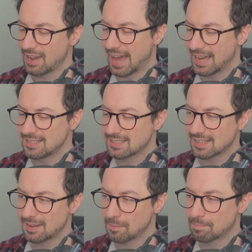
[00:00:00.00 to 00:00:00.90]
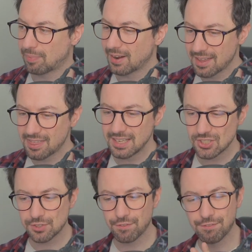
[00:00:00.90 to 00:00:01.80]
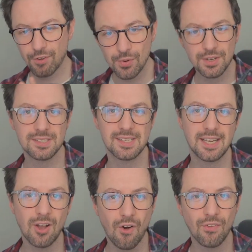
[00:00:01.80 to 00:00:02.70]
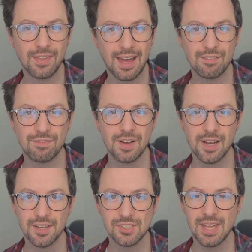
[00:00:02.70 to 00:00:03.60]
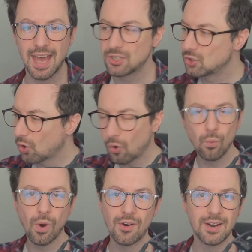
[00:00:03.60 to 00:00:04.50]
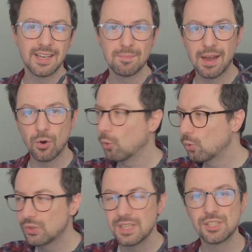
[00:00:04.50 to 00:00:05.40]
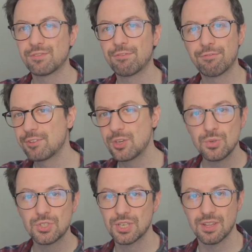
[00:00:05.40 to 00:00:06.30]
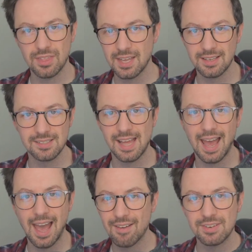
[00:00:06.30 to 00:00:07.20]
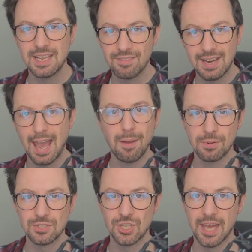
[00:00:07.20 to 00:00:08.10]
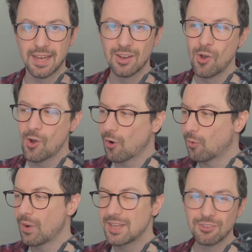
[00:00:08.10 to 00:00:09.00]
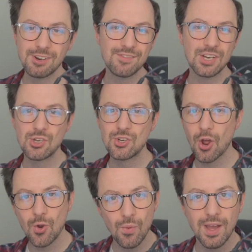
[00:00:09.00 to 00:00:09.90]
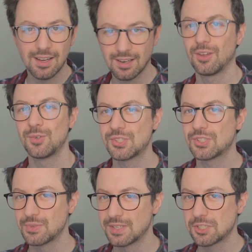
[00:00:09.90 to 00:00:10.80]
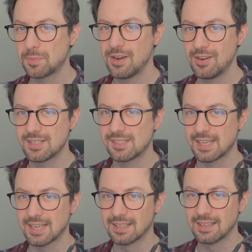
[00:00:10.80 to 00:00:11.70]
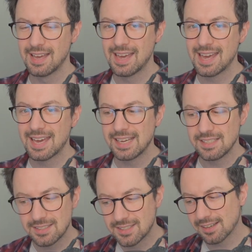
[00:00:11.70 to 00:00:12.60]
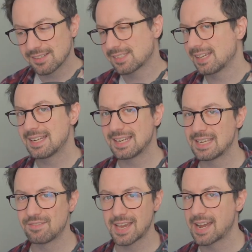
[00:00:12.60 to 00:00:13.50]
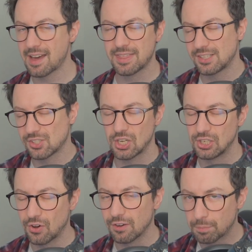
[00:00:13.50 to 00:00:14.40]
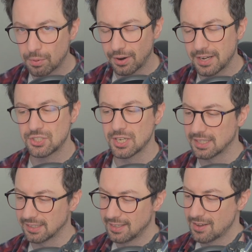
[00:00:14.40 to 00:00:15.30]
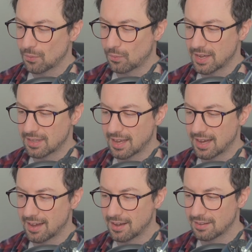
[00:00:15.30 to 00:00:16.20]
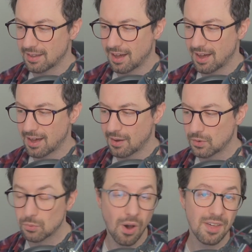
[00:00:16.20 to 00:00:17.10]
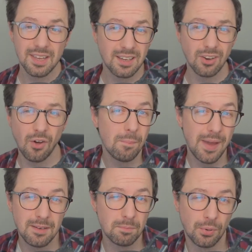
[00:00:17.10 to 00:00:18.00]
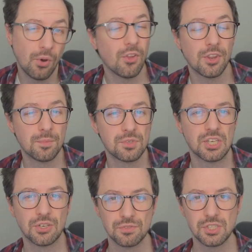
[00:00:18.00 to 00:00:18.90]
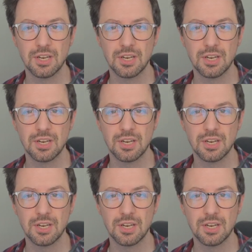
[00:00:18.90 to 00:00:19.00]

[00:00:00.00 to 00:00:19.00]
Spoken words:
And by, I think, just focusing on that first and not worrying about all these future things that haven't even happened yet, or where you're even nowhere close to experiencing, it does alleviate, I think, just a lot of pressure with what I think a lot of men put on themselves.